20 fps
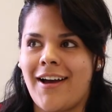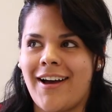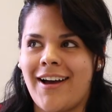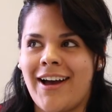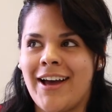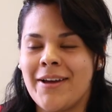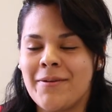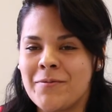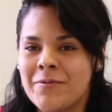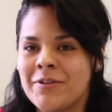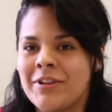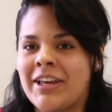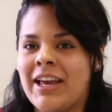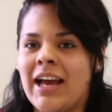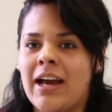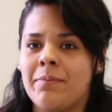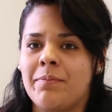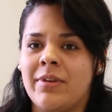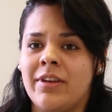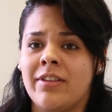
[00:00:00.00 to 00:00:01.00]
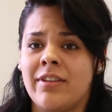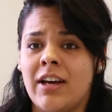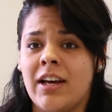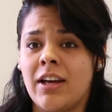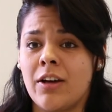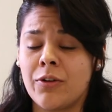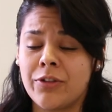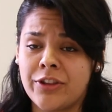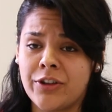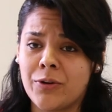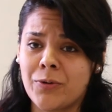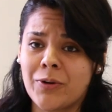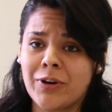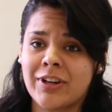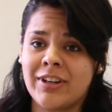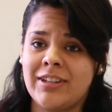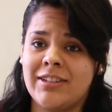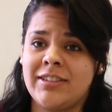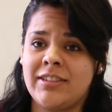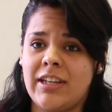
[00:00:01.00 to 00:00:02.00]
I am really happy that the
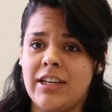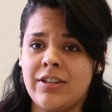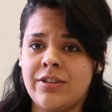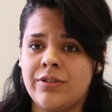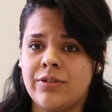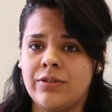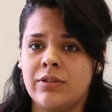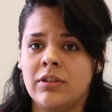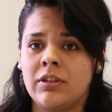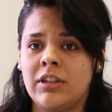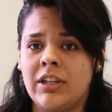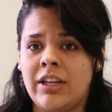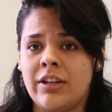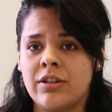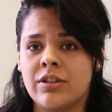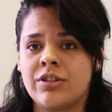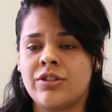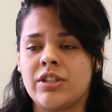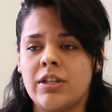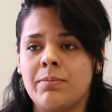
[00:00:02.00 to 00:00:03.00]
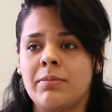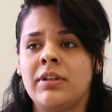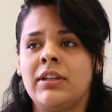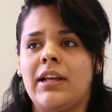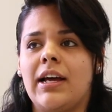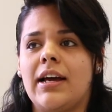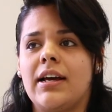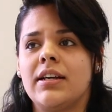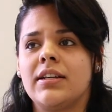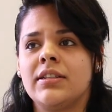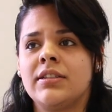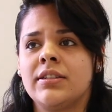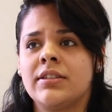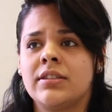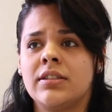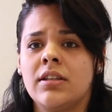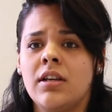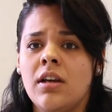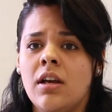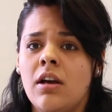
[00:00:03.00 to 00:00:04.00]
organizational leadership
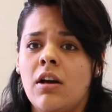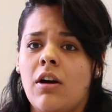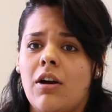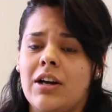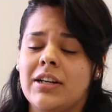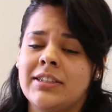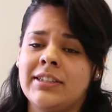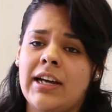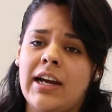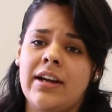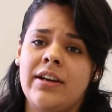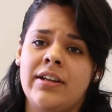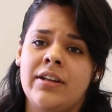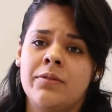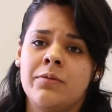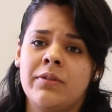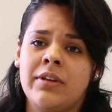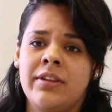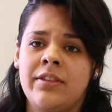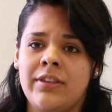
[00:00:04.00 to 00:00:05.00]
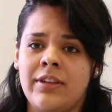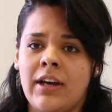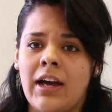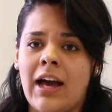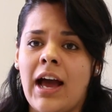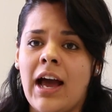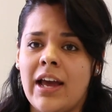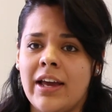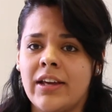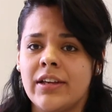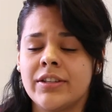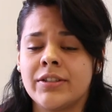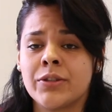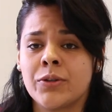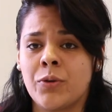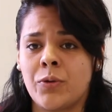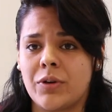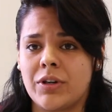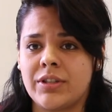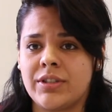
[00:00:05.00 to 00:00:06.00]
class are tied in with the IS
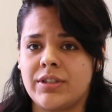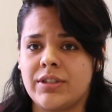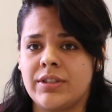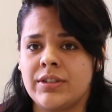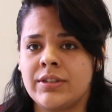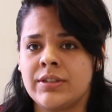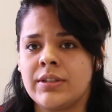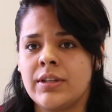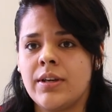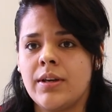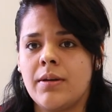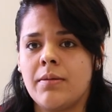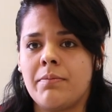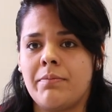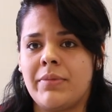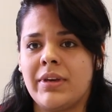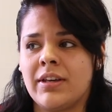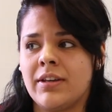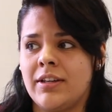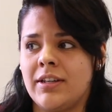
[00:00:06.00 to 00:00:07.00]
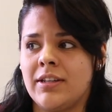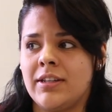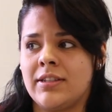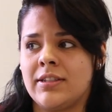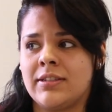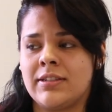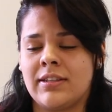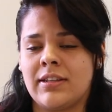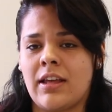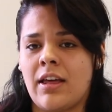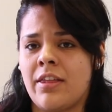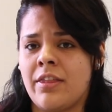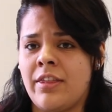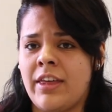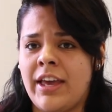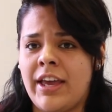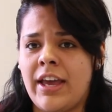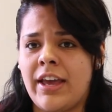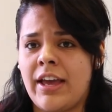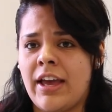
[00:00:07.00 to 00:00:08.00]
courses because
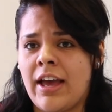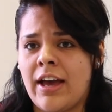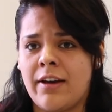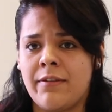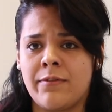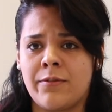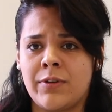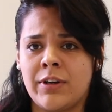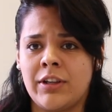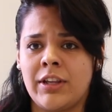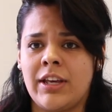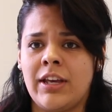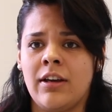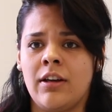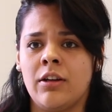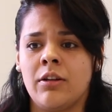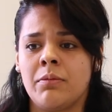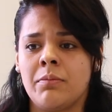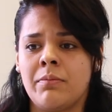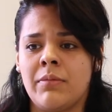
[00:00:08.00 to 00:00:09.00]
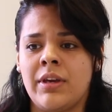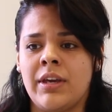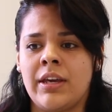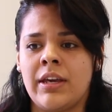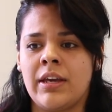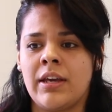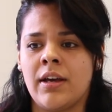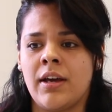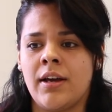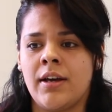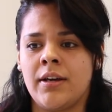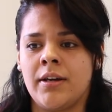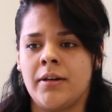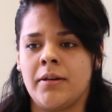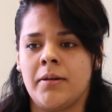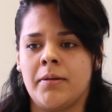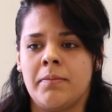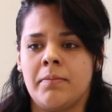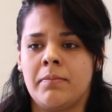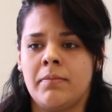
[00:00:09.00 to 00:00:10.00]
they have really helped me
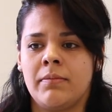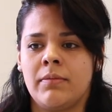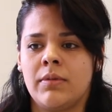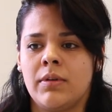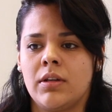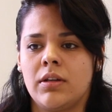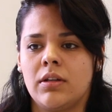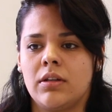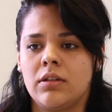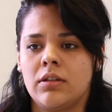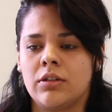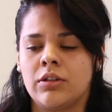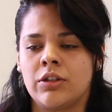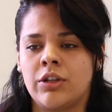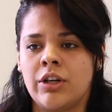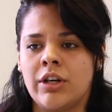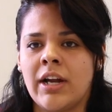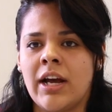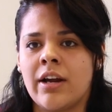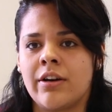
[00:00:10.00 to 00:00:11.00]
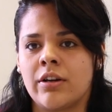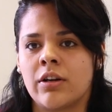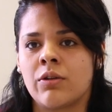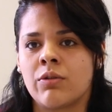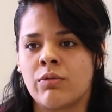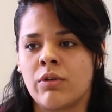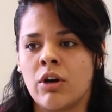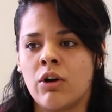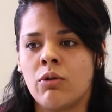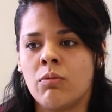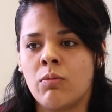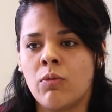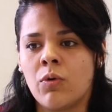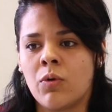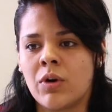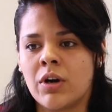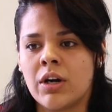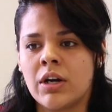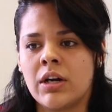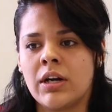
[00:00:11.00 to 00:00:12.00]
um, learn how to grow
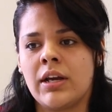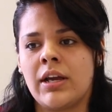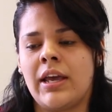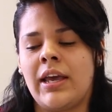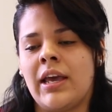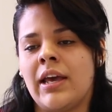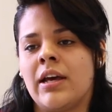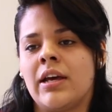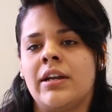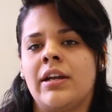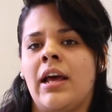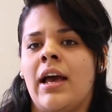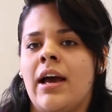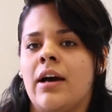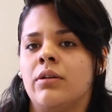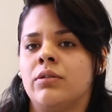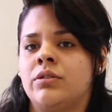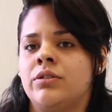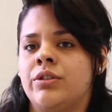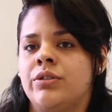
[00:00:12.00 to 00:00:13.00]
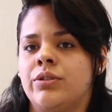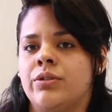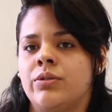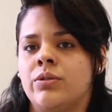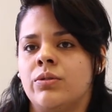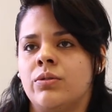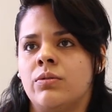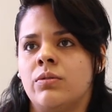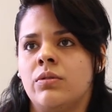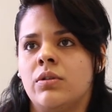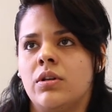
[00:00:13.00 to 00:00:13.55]
more and how to